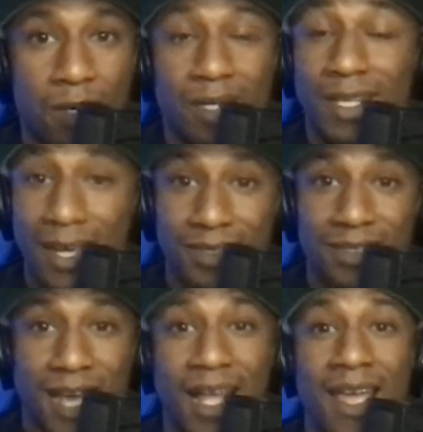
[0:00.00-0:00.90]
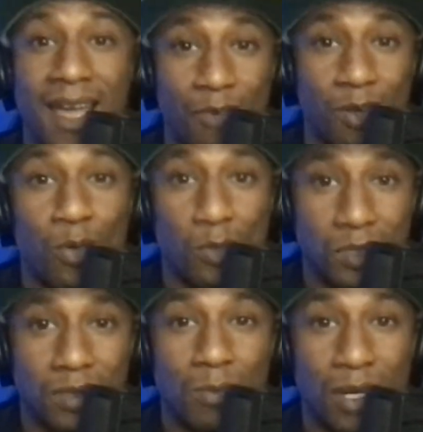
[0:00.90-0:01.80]
Yes, I have a
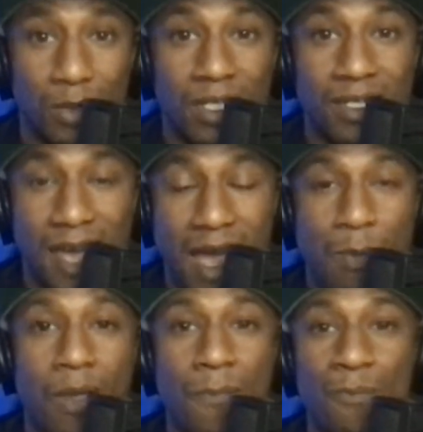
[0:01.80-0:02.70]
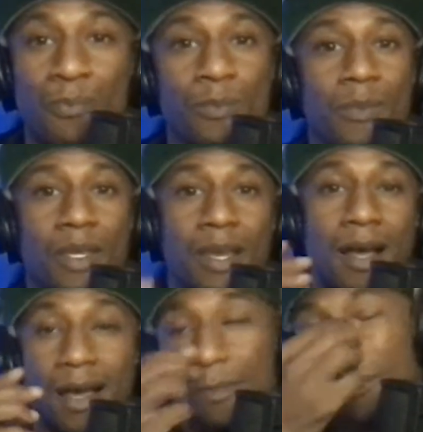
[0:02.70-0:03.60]
course about this app.
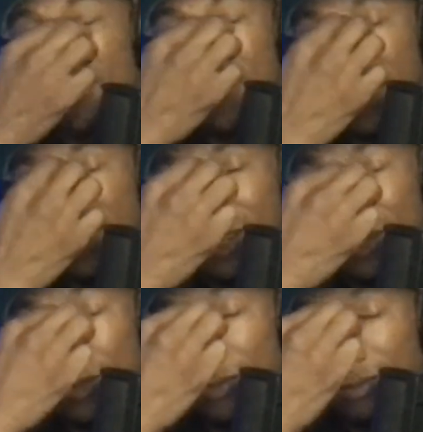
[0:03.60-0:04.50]
And so